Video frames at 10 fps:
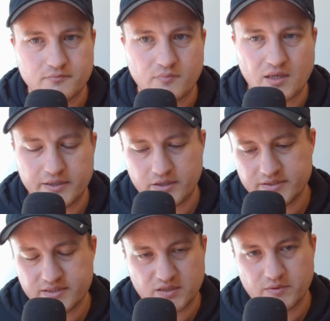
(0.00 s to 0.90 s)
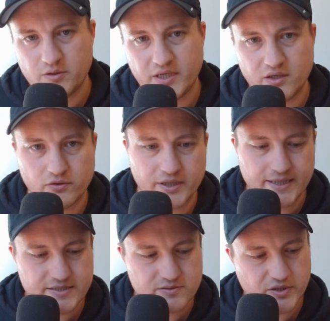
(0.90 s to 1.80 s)
I know I talked about being
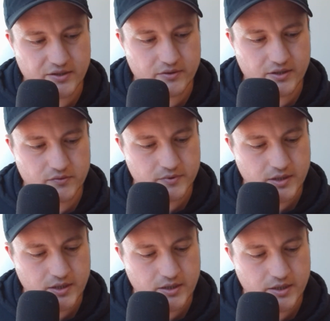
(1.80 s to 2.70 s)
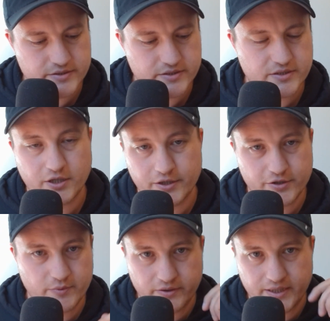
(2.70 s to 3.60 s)
organized, but it just occurred to
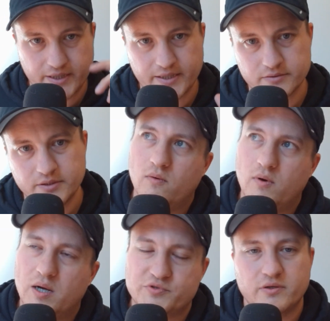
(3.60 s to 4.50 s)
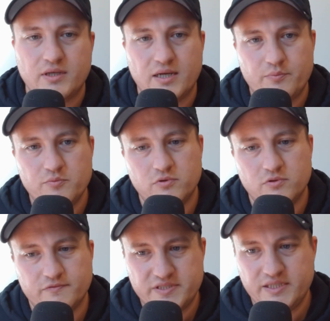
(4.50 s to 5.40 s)
me right now. I'm sure a lot of people
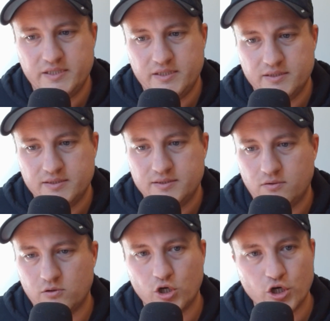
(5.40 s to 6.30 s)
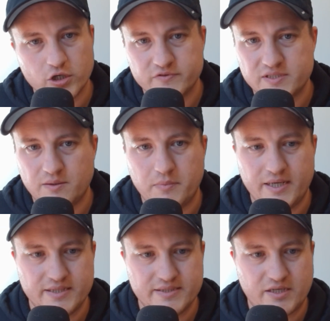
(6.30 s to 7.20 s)
have seen or heard of somebody
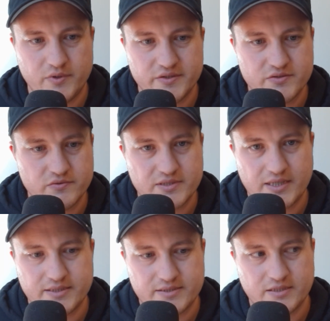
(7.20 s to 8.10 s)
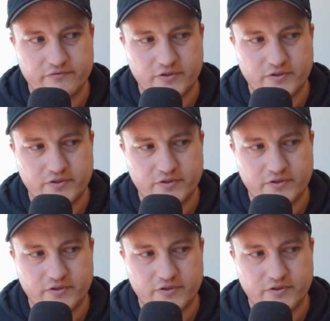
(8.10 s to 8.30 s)
that's committed suicide and stuff.